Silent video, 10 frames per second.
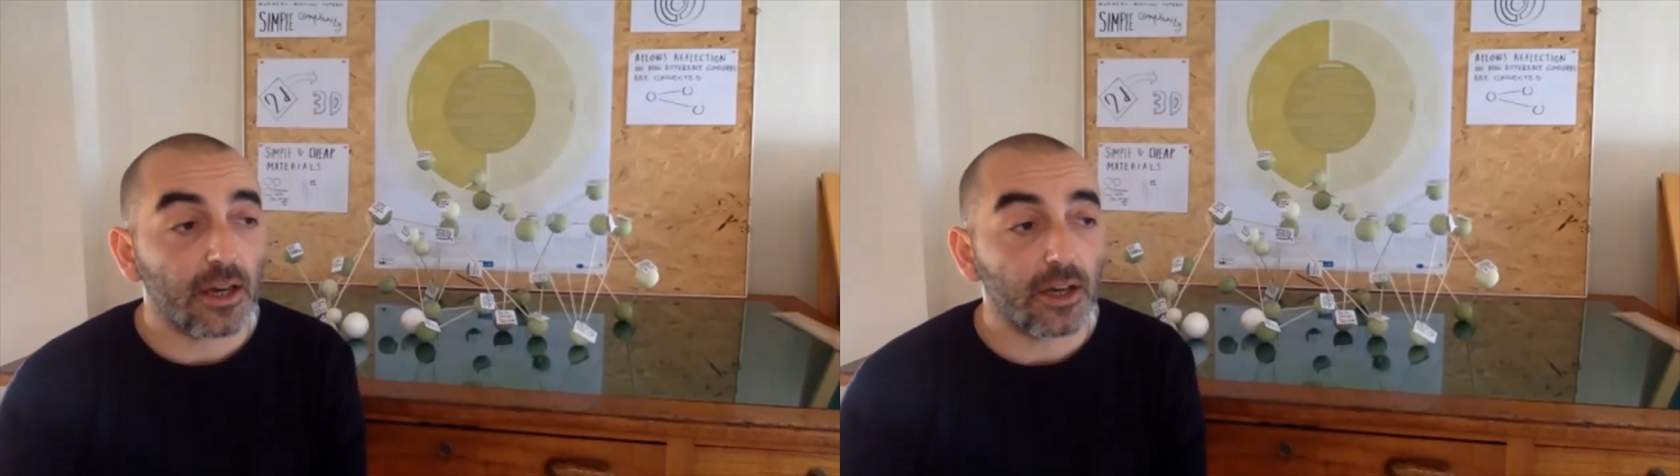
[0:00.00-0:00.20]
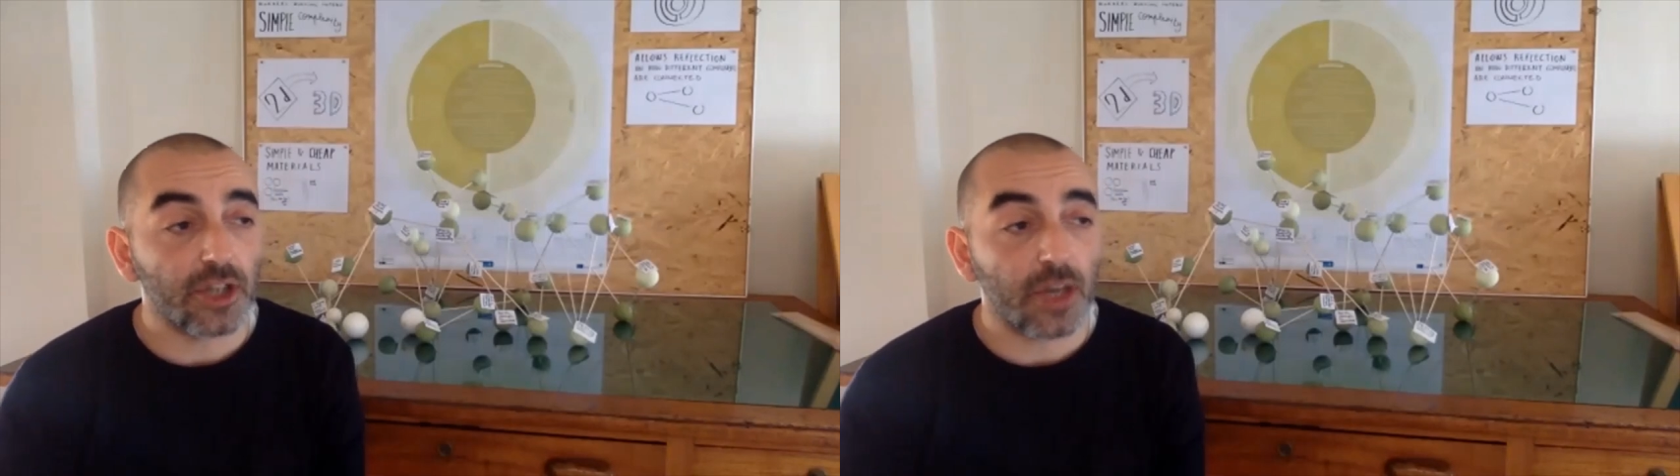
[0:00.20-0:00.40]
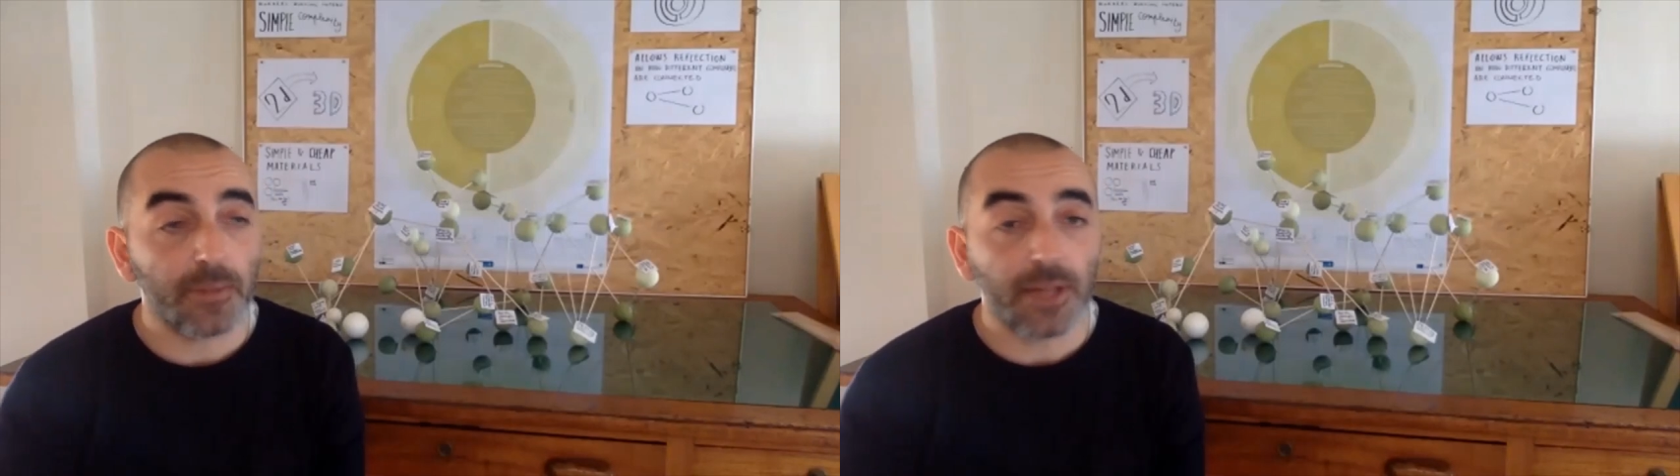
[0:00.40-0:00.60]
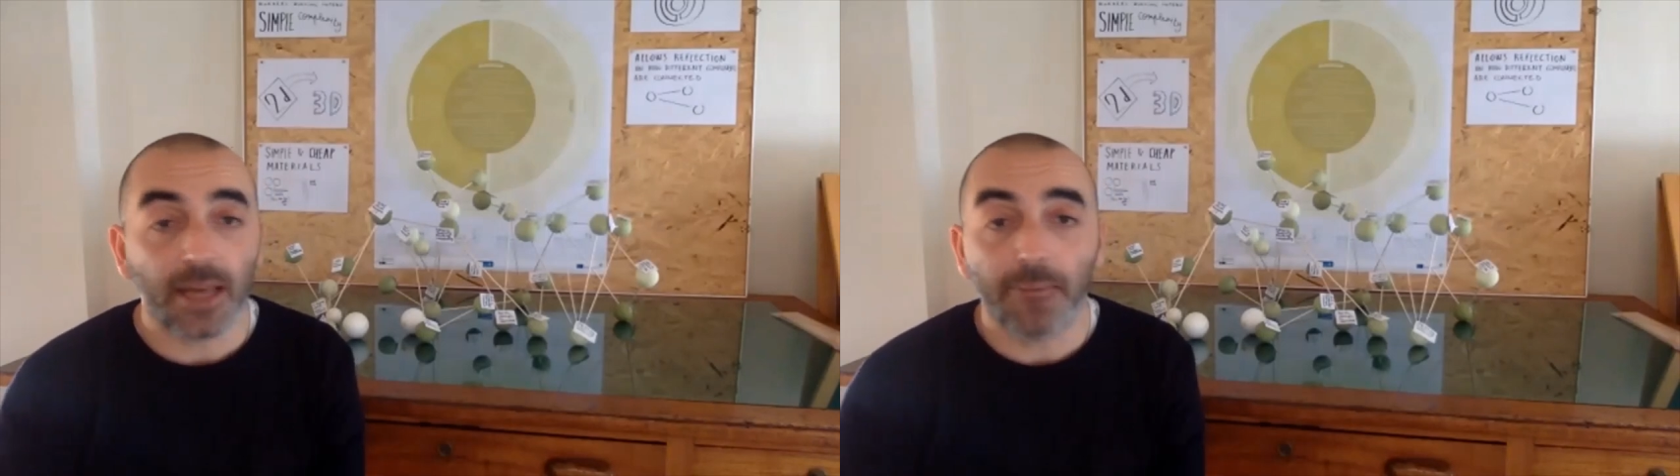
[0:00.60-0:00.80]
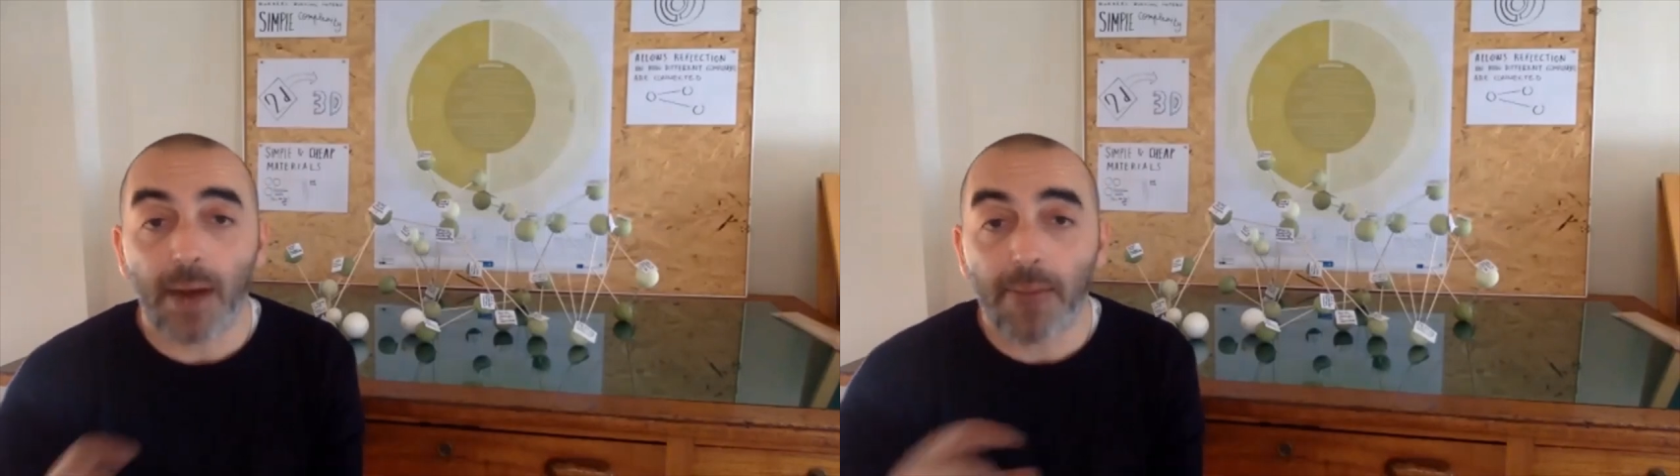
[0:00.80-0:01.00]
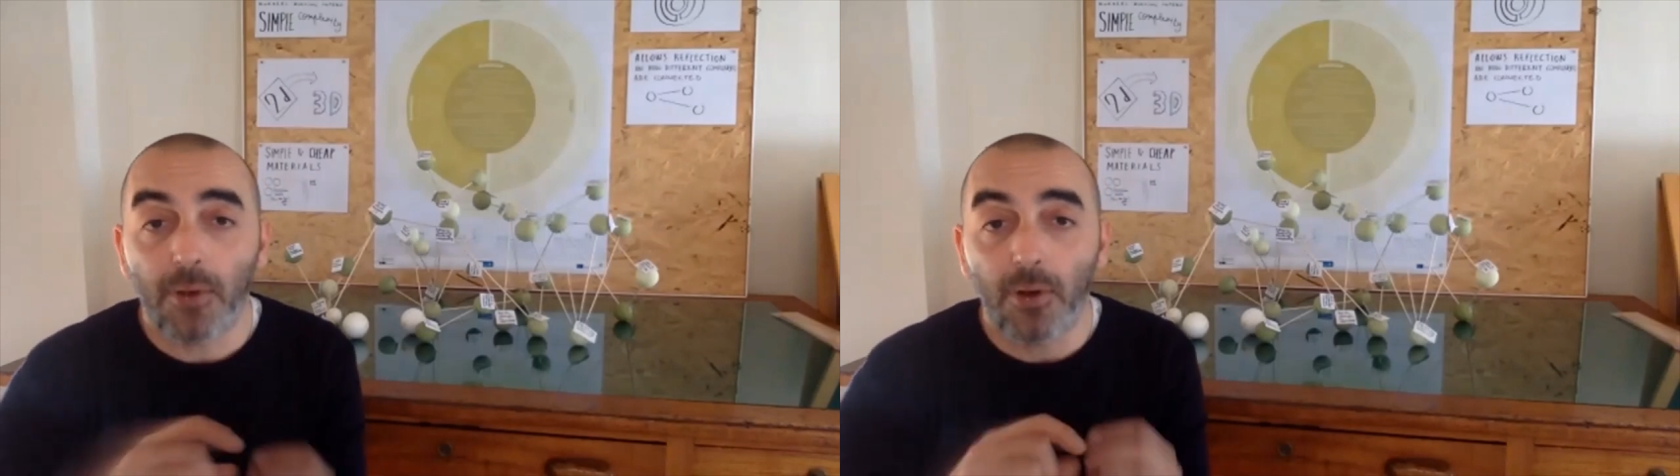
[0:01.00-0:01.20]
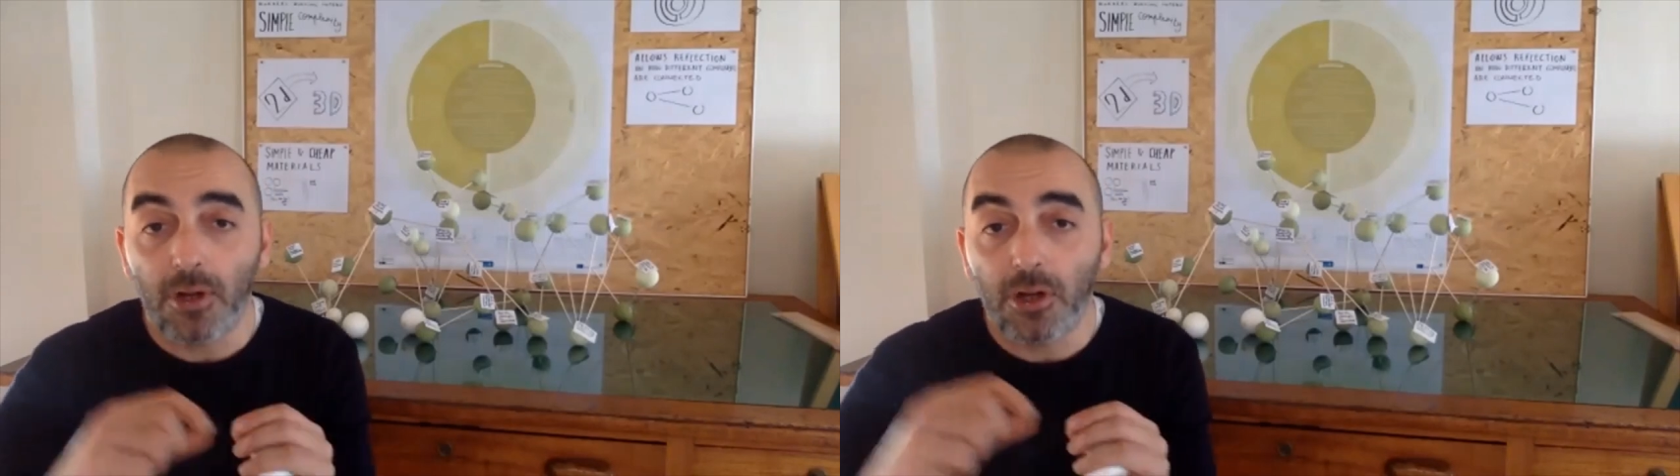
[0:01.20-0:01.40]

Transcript: shaped like bubble